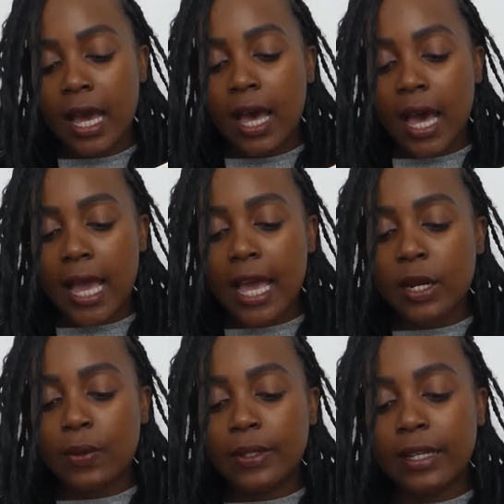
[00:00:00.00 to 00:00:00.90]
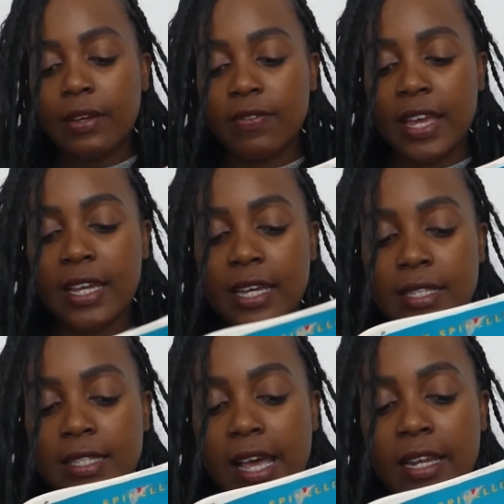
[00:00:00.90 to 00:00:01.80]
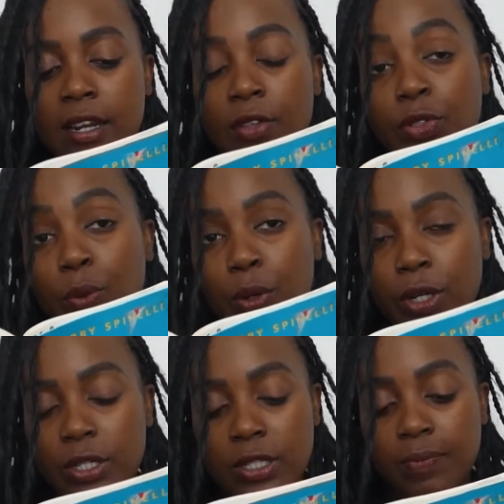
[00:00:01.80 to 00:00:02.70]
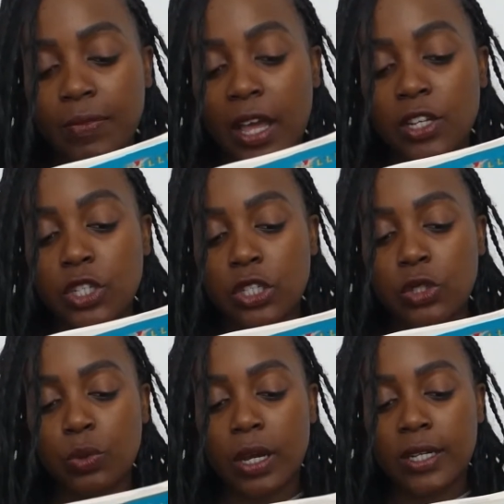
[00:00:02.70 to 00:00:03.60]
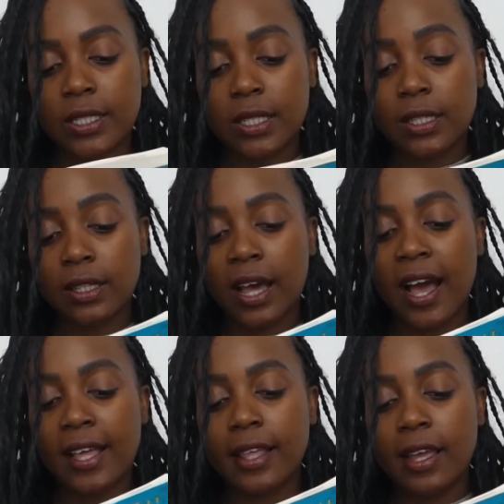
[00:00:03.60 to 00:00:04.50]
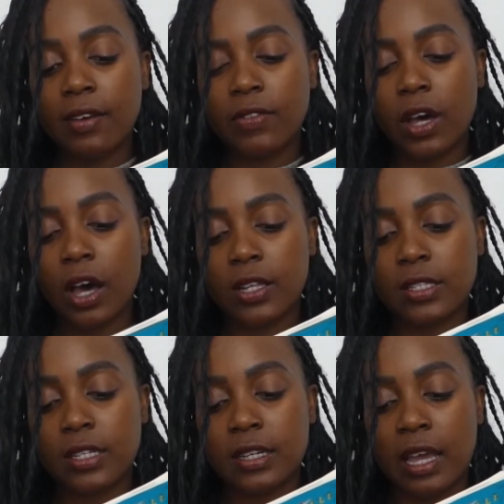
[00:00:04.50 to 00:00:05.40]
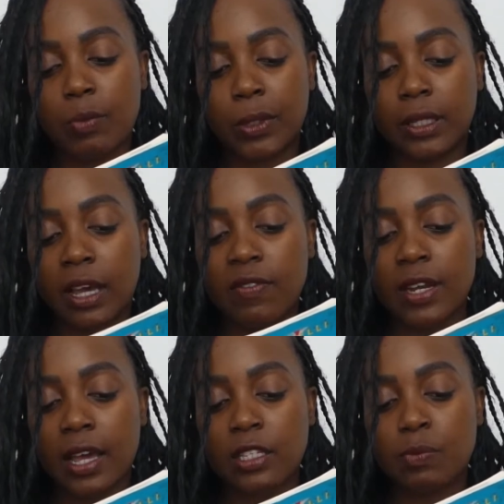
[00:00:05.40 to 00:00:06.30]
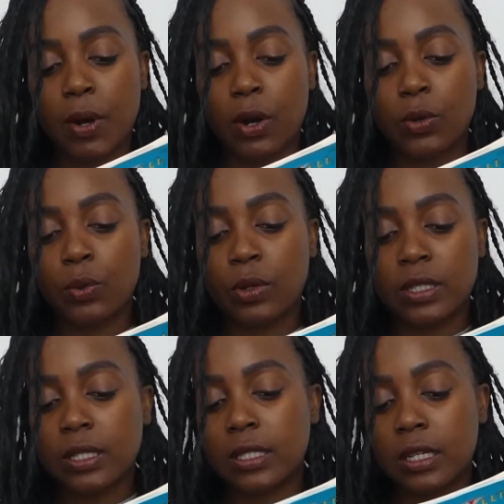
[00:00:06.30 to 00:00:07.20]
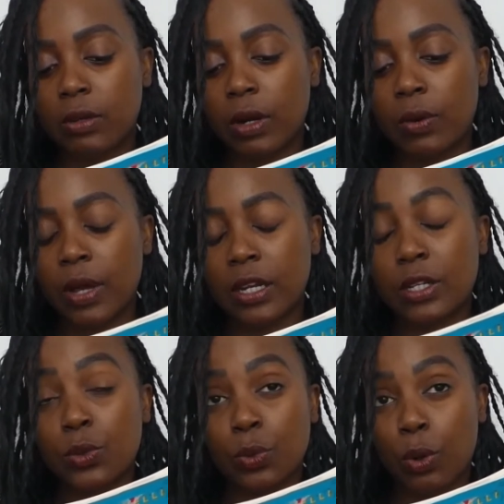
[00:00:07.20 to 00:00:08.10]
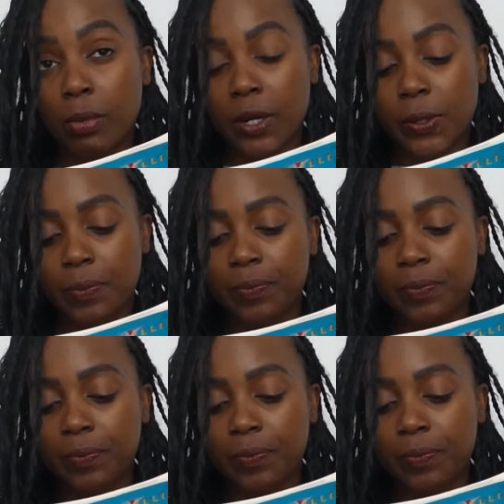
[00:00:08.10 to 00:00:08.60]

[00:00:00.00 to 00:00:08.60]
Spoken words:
I had only a vague insight, not the words. I just shrugged. The highlight of the hot seat came when Kevin asked Parr who was his hero and his role model.